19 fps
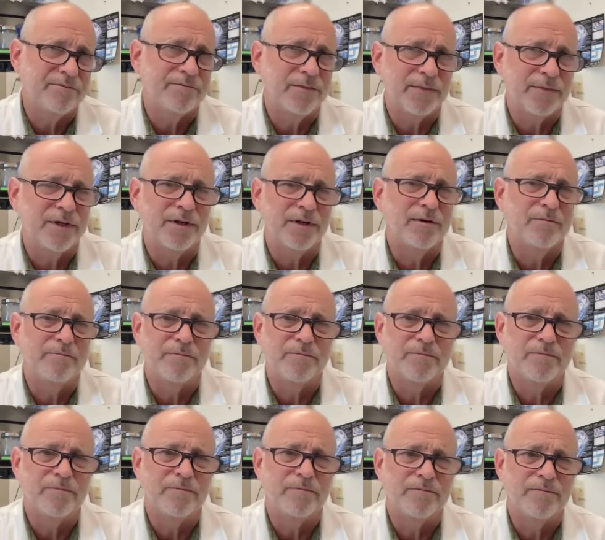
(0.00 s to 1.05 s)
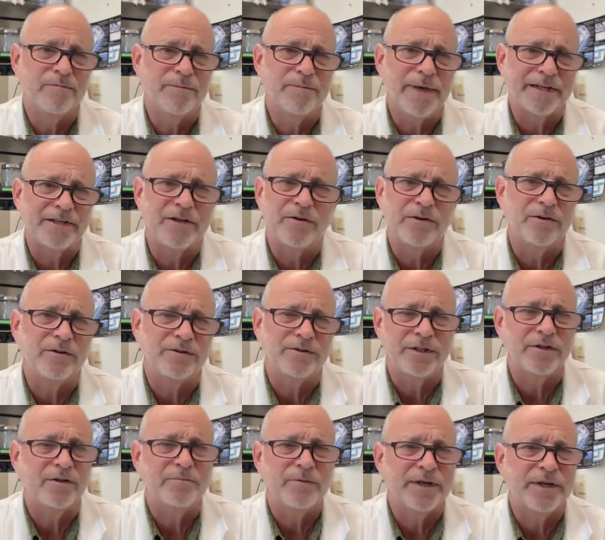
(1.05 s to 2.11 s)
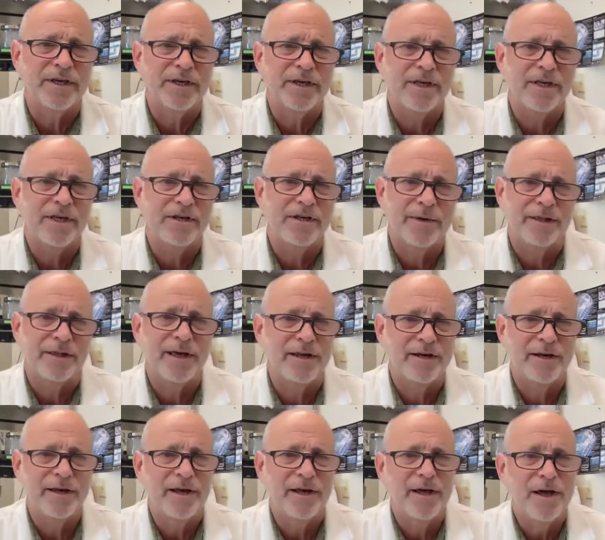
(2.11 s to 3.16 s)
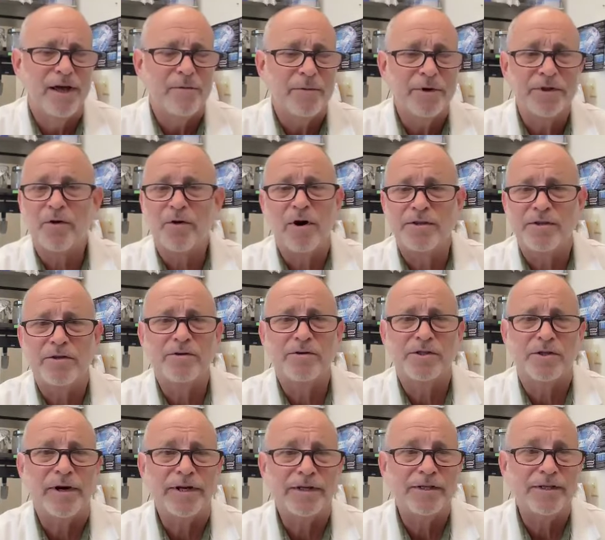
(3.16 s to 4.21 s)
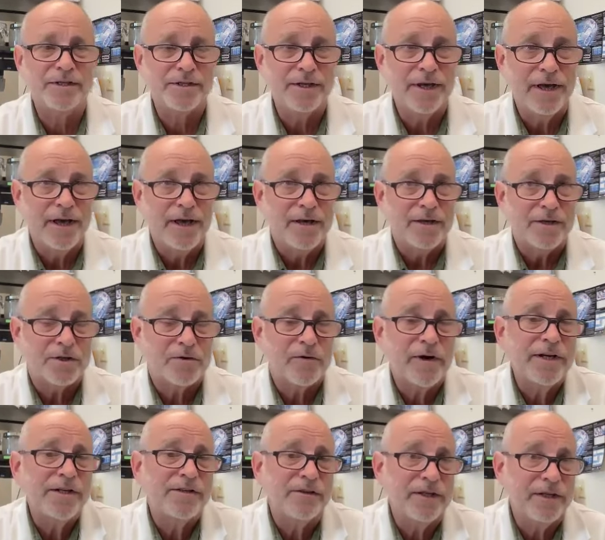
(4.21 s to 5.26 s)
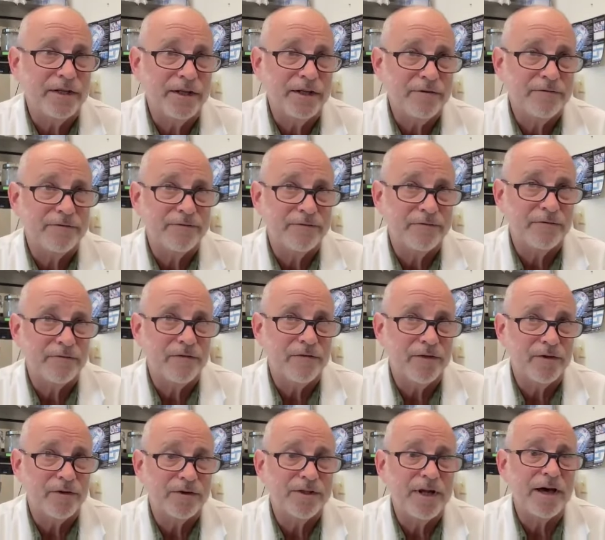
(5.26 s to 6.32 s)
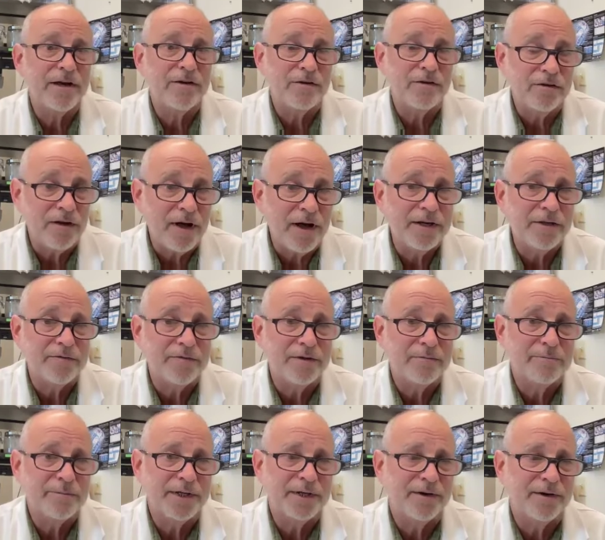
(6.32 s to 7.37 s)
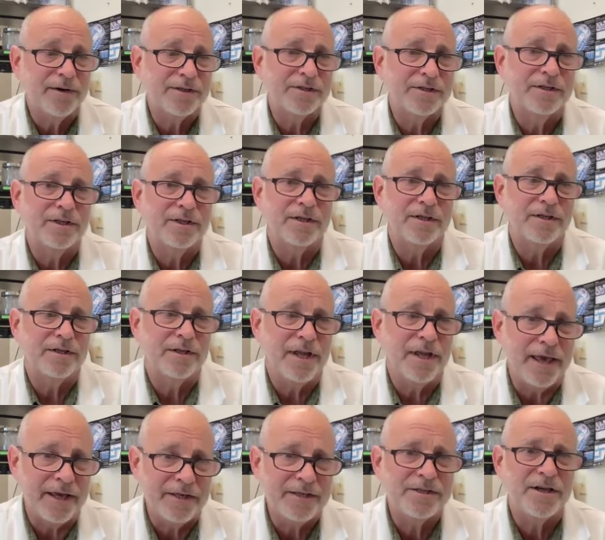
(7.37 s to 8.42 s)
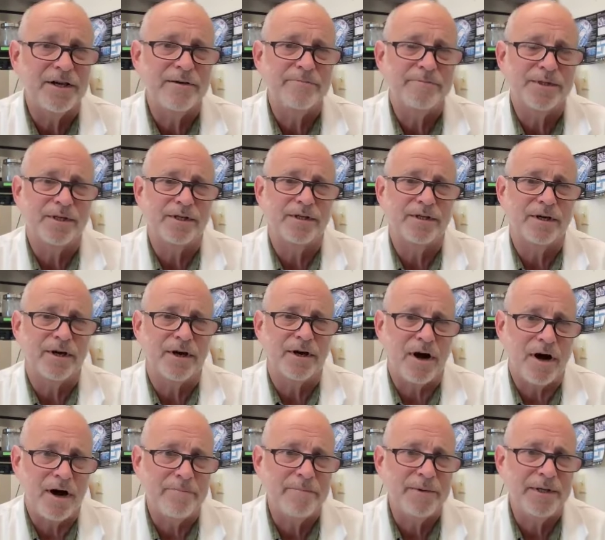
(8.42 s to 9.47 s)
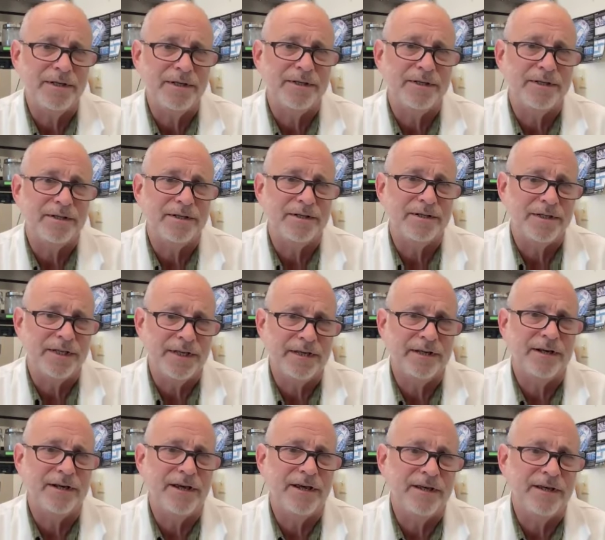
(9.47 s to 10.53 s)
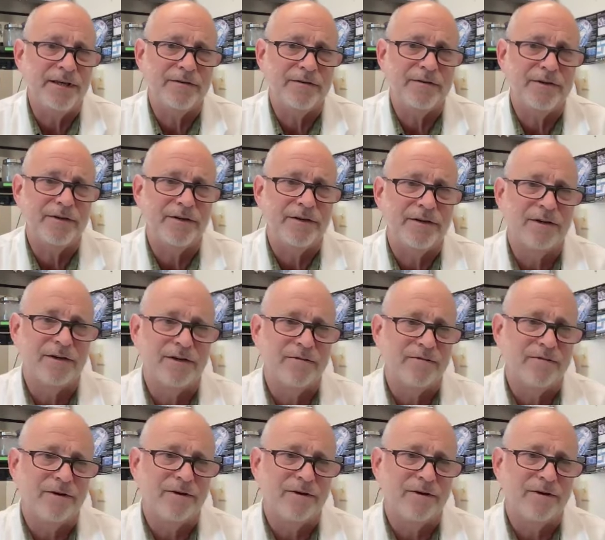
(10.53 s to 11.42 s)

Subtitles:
a bacterial genome. We can't even make that. But there are those stretches. Strangely enough, there's not a lot of them because the enzymes that copy DNA, and